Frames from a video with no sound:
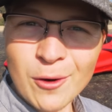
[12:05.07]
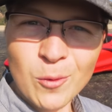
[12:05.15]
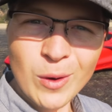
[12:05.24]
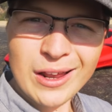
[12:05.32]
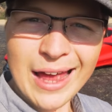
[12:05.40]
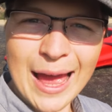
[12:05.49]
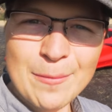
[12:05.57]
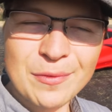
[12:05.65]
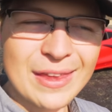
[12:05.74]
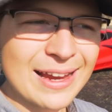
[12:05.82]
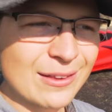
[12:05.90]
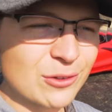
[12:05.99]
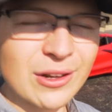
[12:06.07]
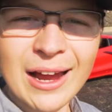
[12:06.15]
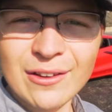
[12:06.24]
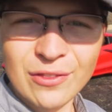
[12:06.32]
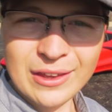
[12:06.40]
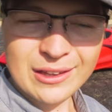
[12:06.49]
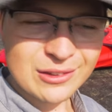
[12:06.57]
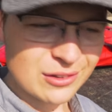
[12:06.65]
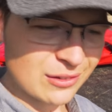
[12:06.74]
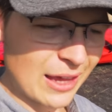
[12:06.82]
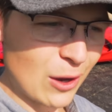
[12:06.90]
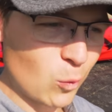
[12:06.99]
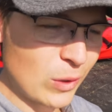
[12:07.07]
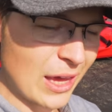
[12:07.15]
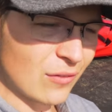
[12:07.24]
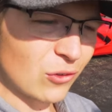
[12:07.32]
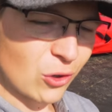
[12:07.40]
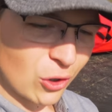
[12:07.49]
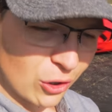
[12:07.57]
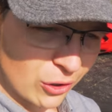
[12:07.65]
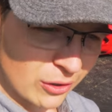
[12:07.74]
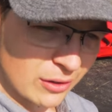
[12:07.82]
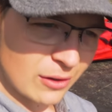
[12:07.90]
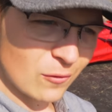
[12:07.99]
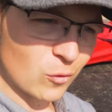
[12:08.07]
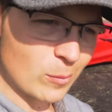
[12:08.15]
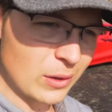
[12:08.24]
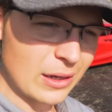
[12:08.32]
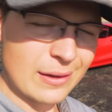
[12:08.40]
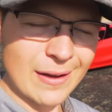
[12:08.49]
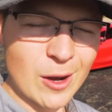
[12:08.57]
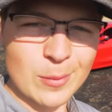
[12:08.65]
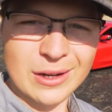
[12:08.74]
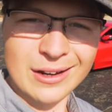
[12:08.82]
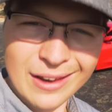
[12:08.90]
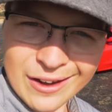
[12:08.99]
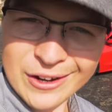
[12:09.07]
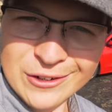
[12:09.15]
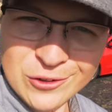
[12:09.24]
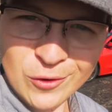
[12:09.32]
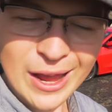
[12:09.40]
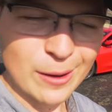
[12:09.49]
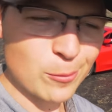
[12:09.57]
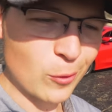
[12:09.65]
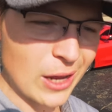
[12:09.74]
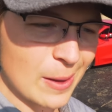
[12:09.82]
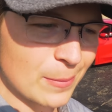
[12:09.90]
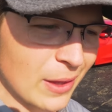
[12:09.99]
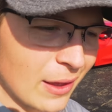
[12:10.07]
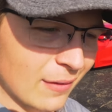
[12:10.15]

Well, I'm thinking there's a lot of things that we have learned from getting our McLaren track prepped